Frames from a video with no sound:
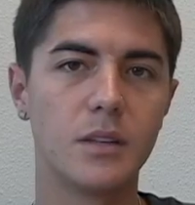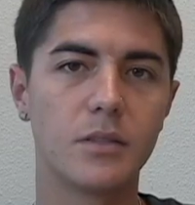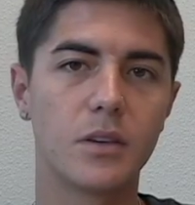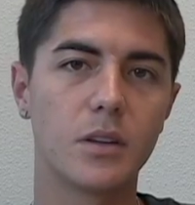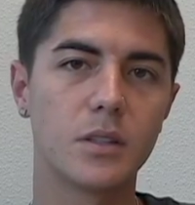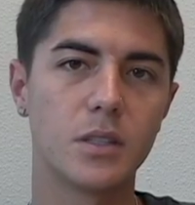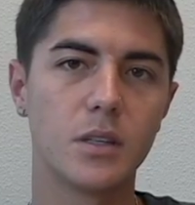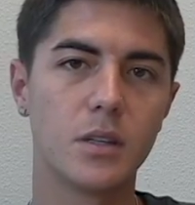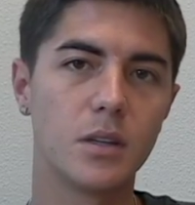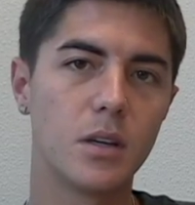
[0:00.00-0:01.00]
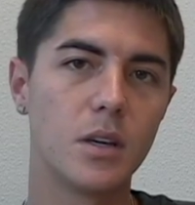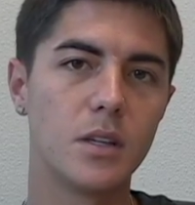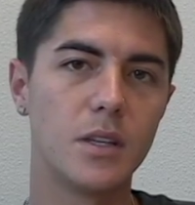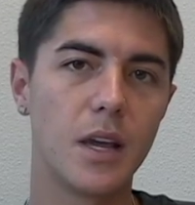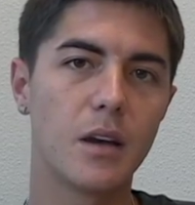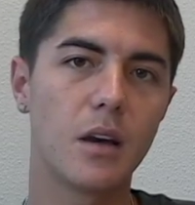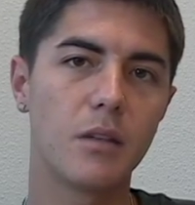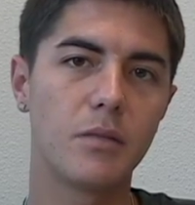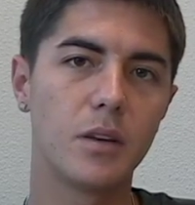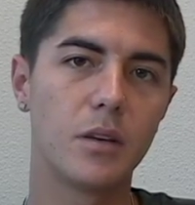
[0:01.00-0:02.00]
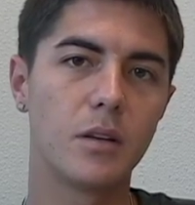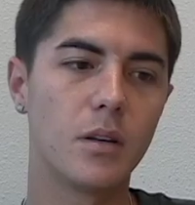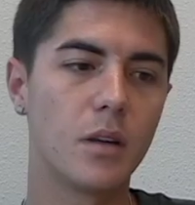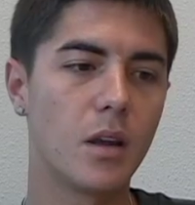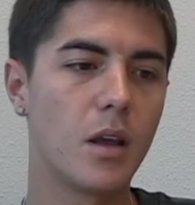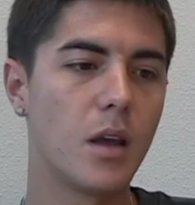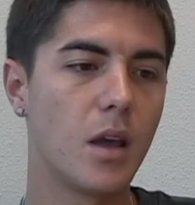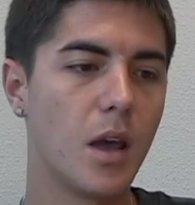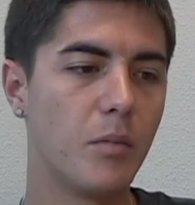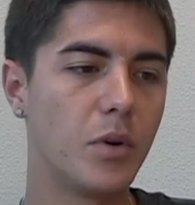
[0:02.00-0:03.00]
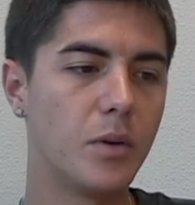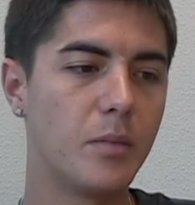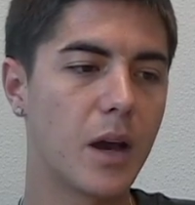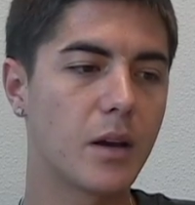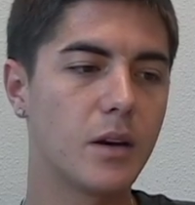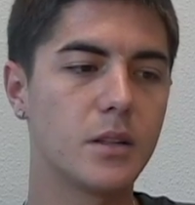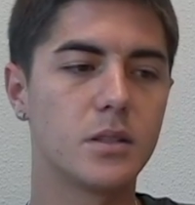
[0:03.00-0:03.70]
difficult to take off and put it back on.